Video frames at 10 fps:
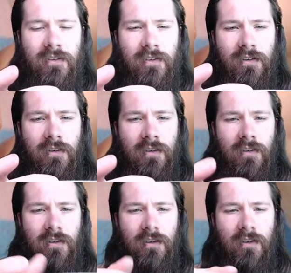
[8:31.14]

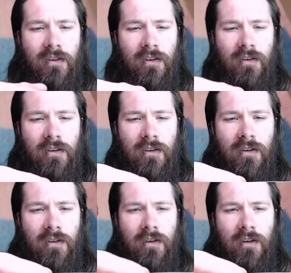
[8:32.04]

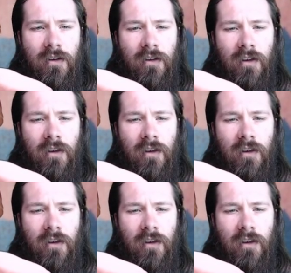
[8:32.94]
Nobody speaks.